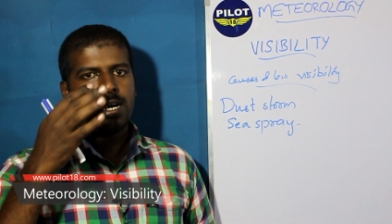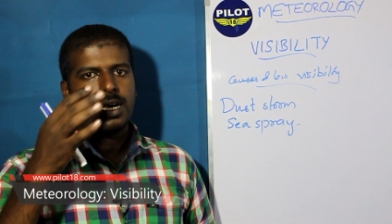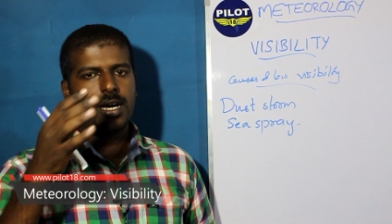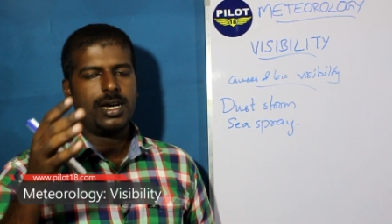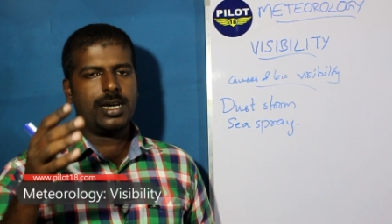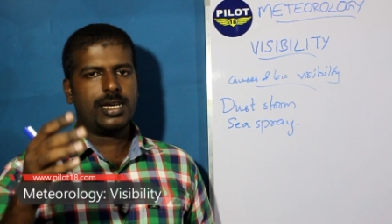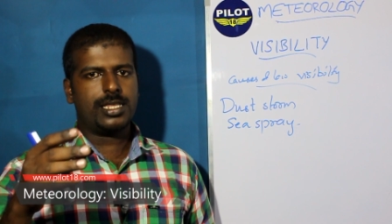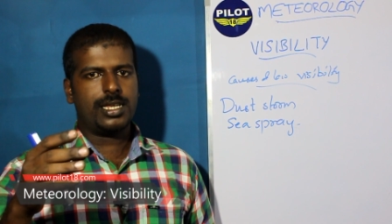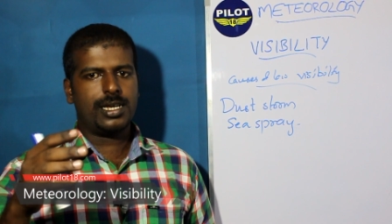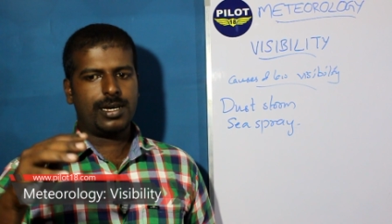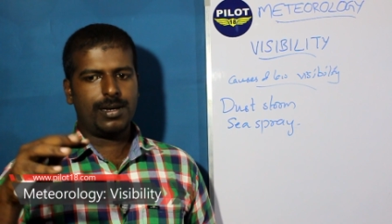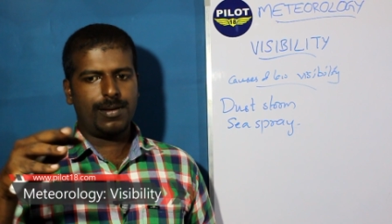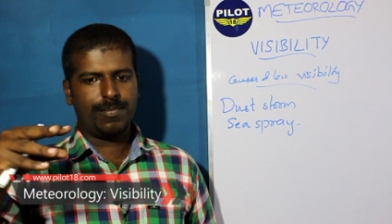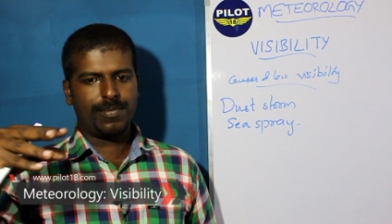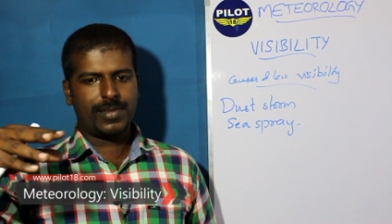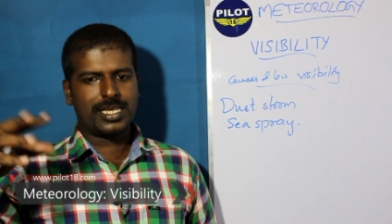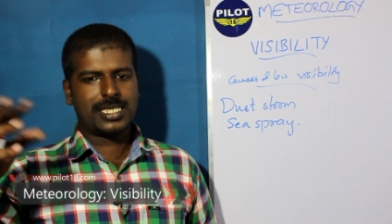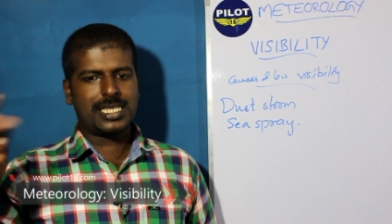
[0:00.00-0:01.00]
uh, the
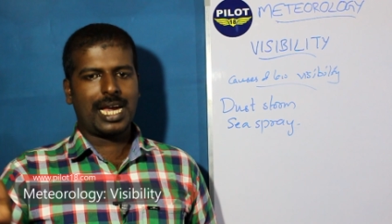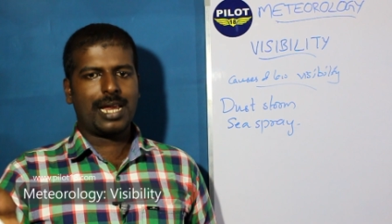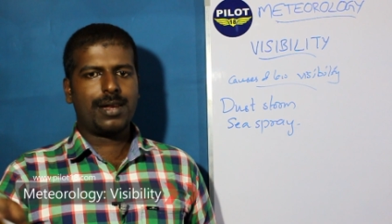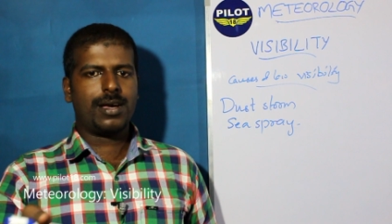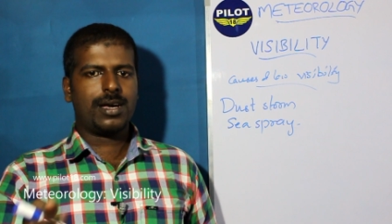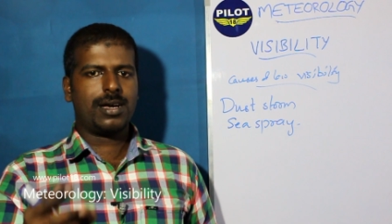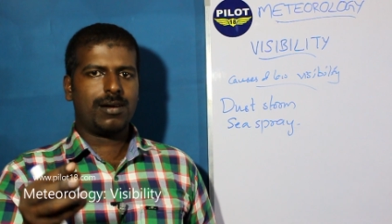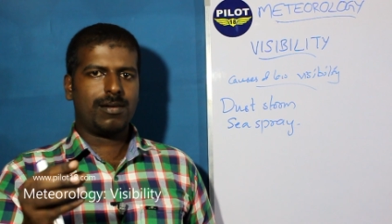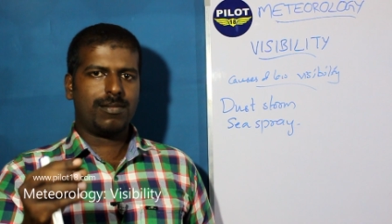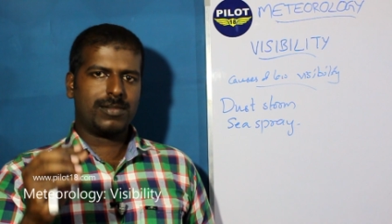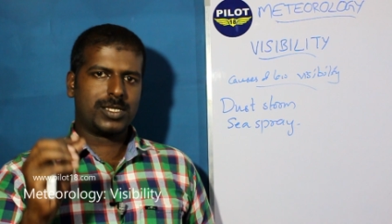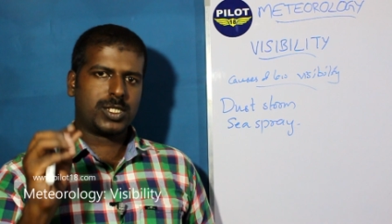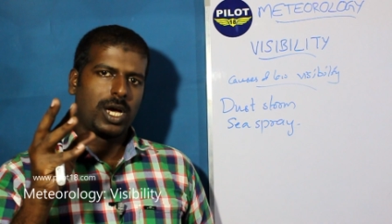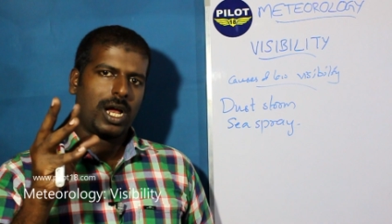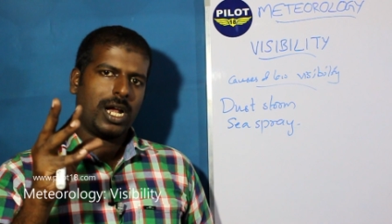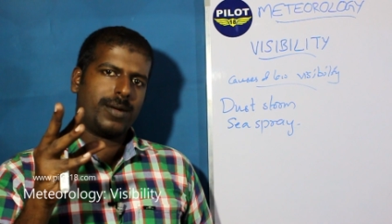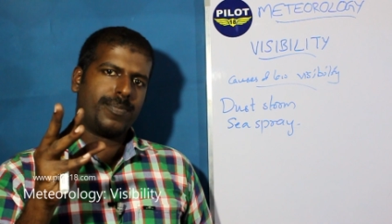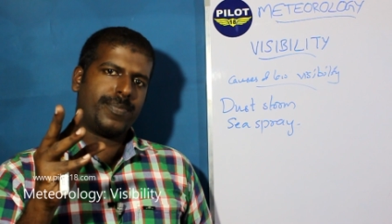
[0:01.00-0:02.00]
uh,
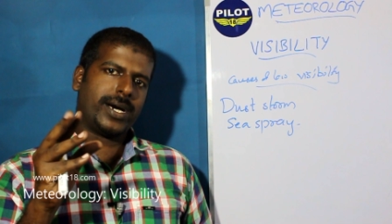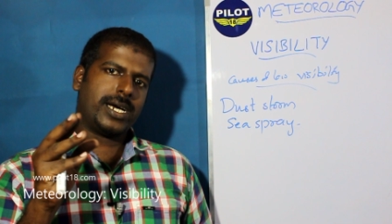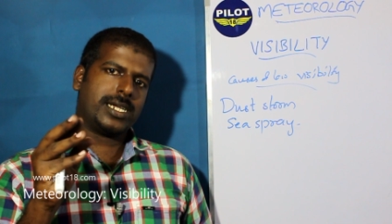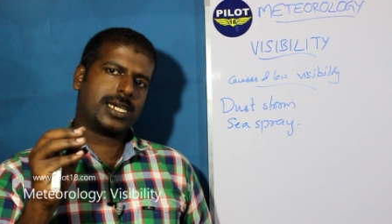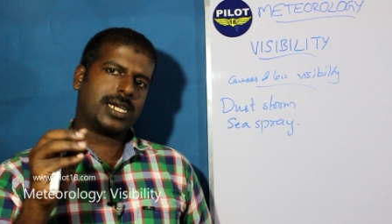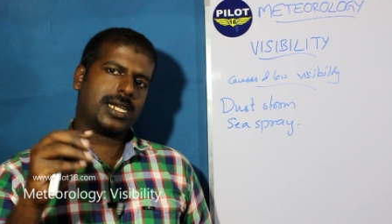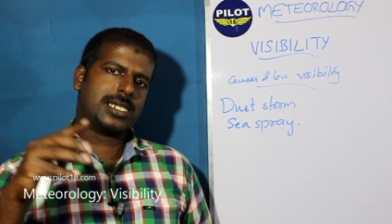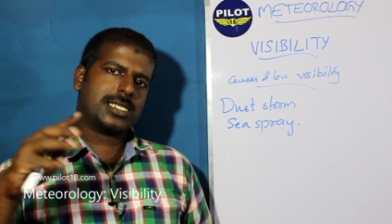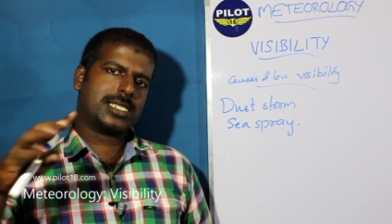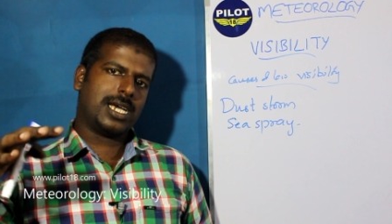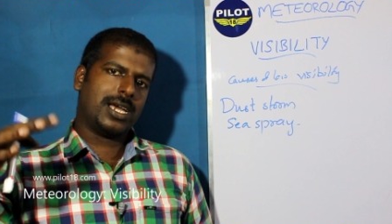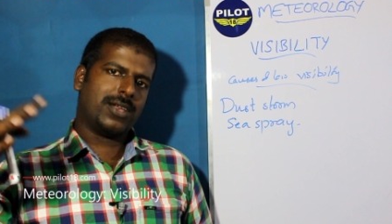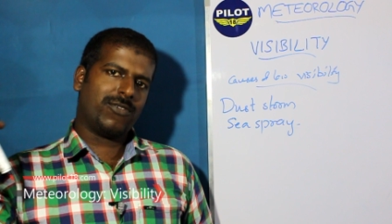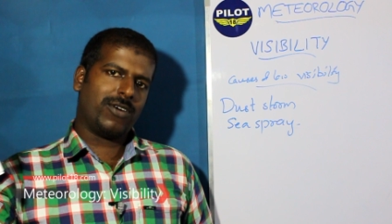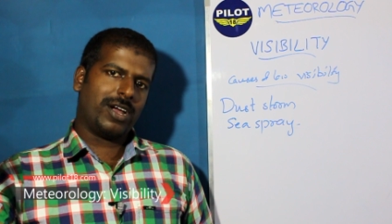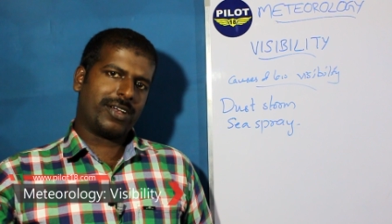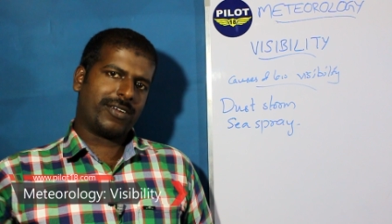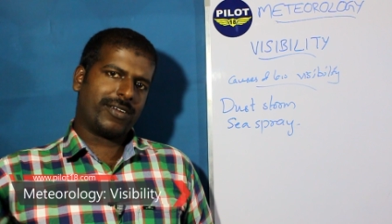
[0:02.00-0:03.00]
salt particles
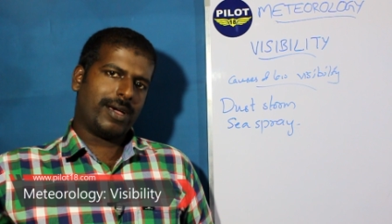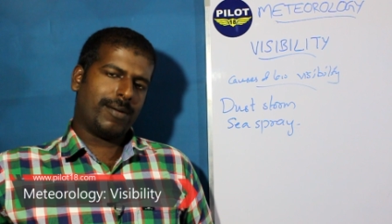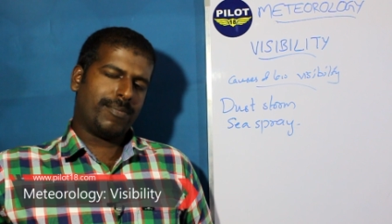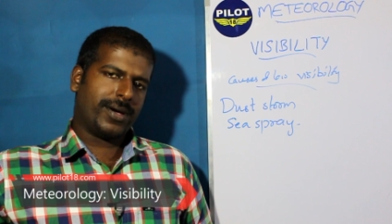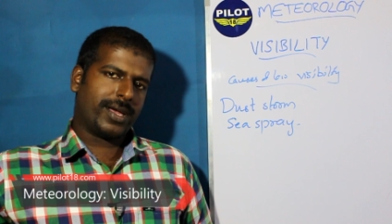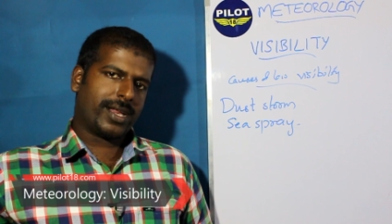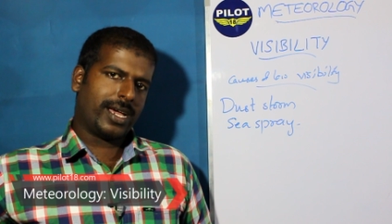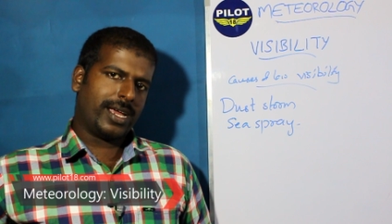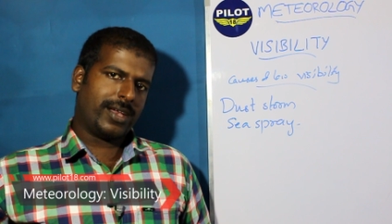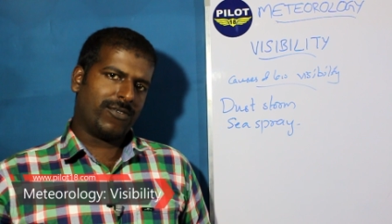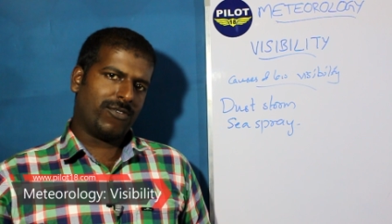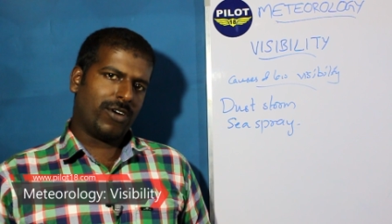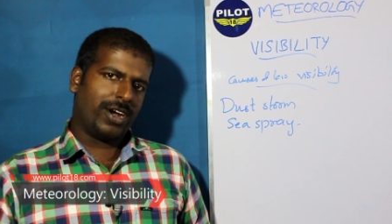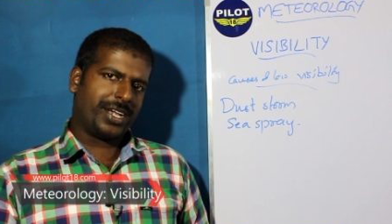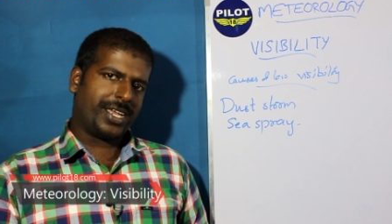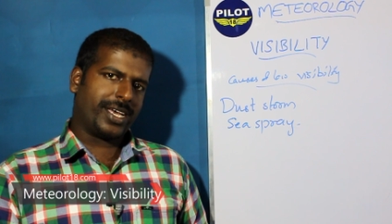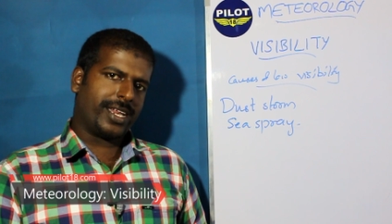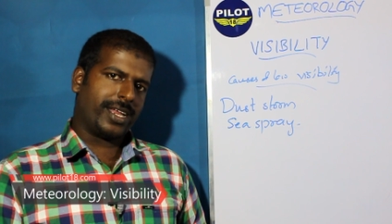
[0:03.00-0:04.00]
and water vapor and
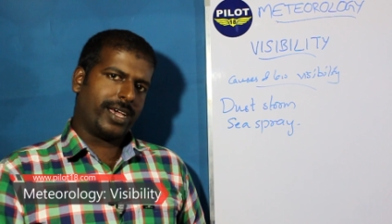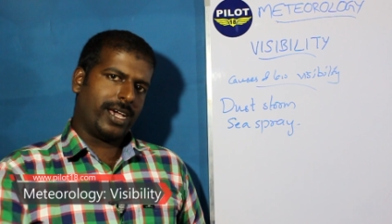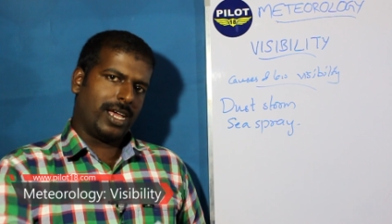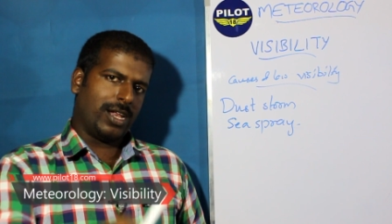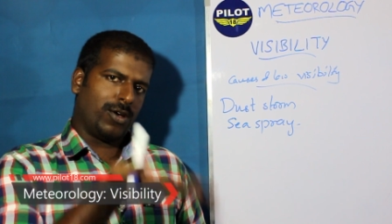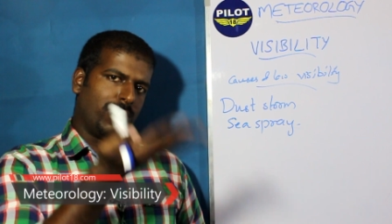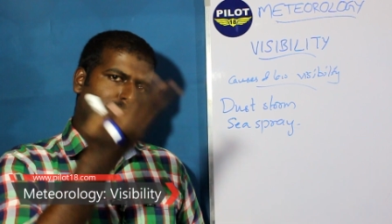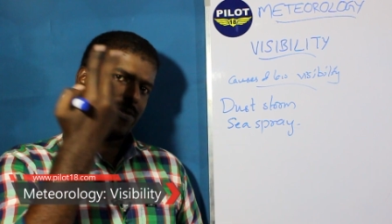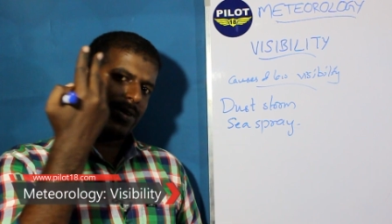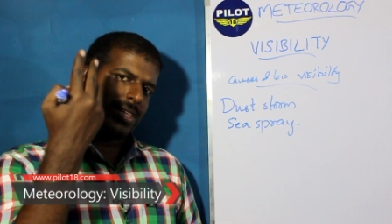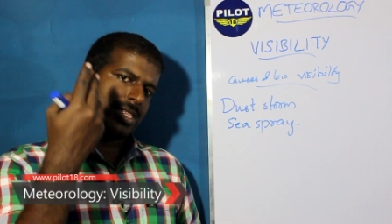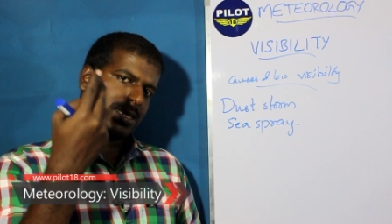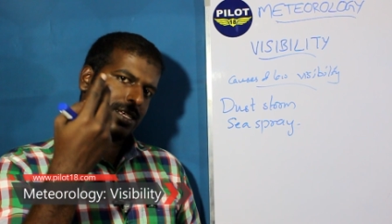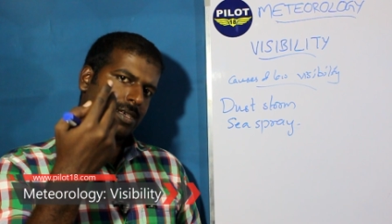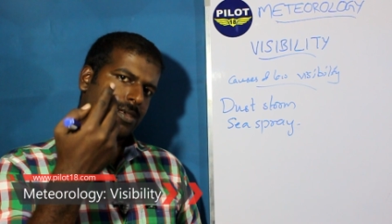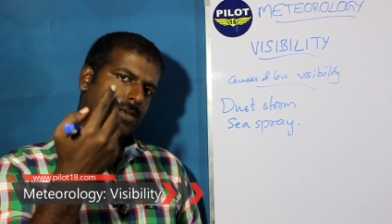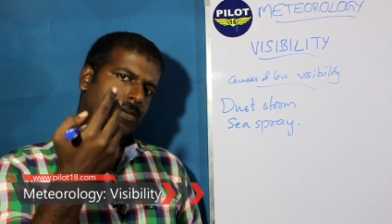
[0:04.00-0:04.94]
water along with